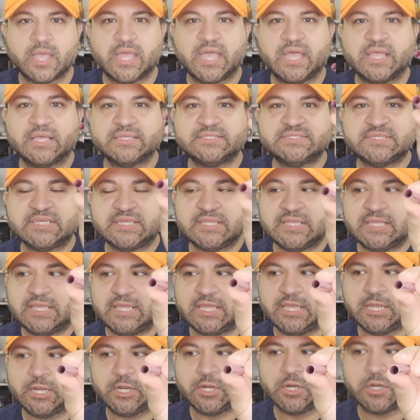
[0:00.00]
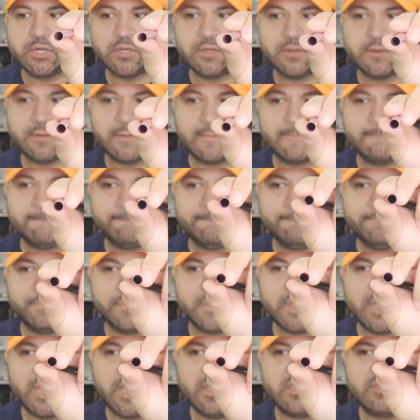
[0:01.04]
It's in here.
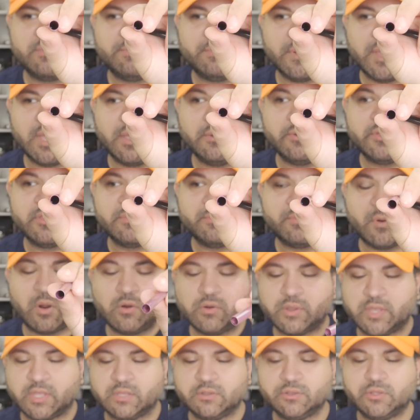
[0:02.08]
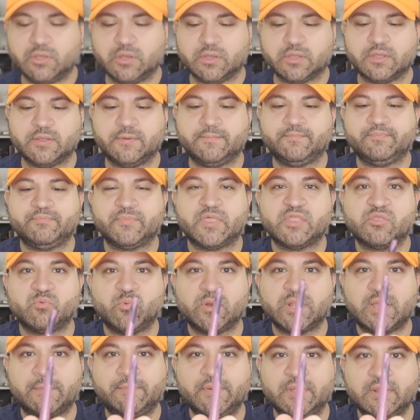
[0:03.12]
It was broken. Look, because
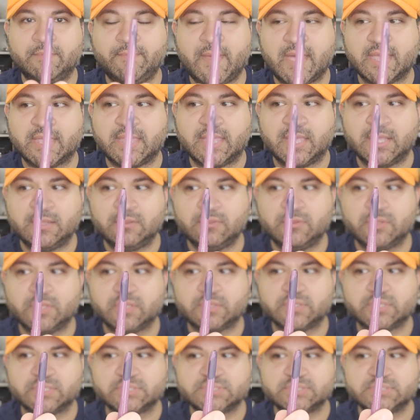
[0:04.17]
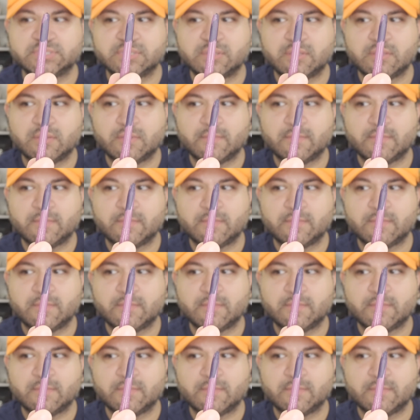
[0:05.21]
when I put it back in, look at this.